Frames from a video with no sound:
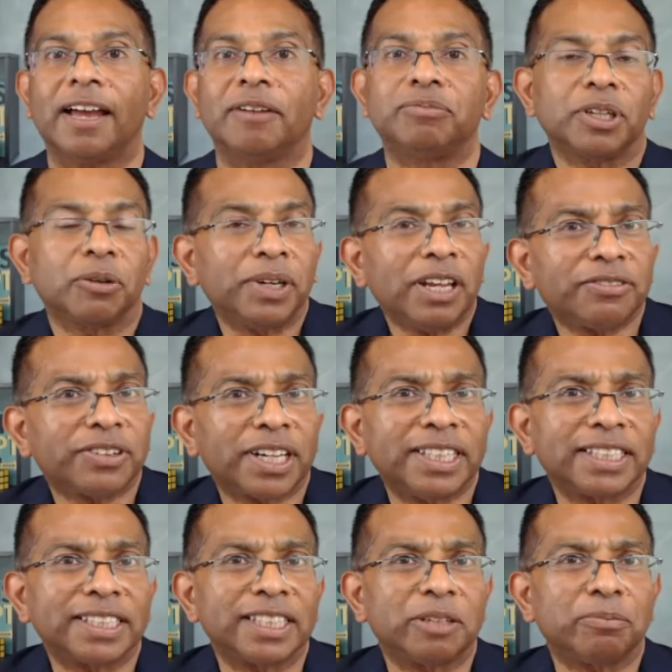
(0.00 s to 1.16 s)
So when I've run
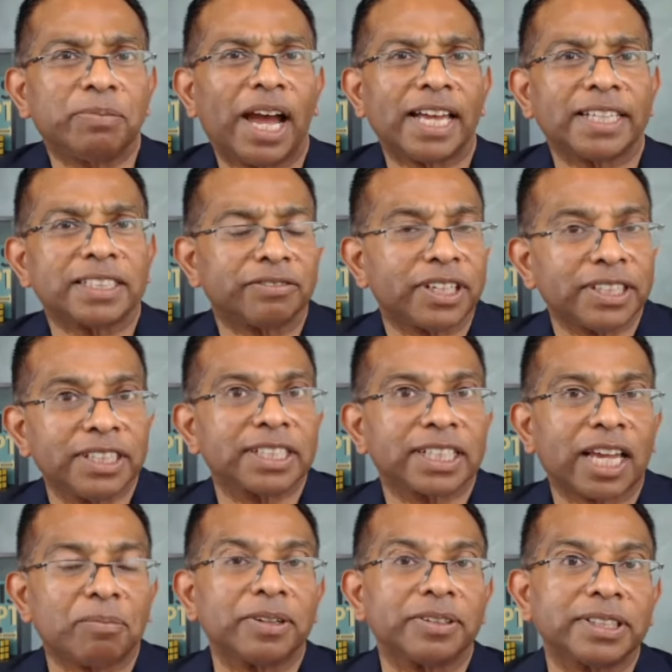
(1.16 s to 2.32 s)
this in the past, I've run this a
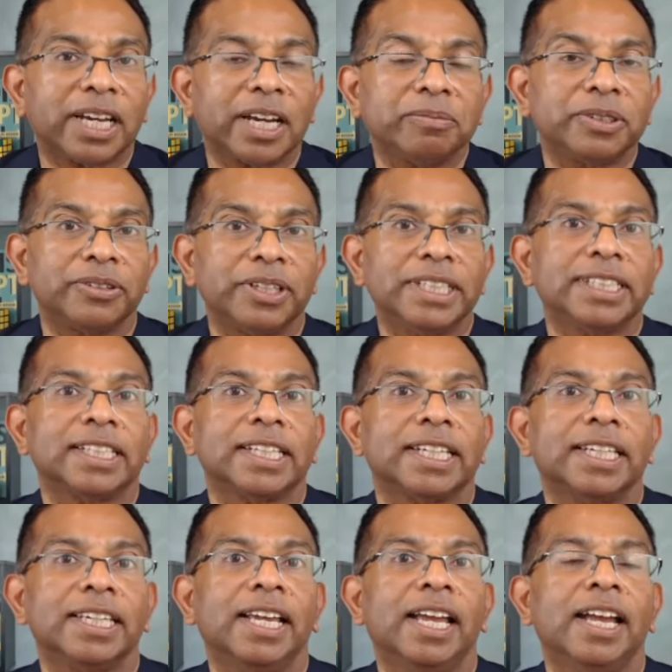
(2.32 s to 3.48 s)
couple of times recently.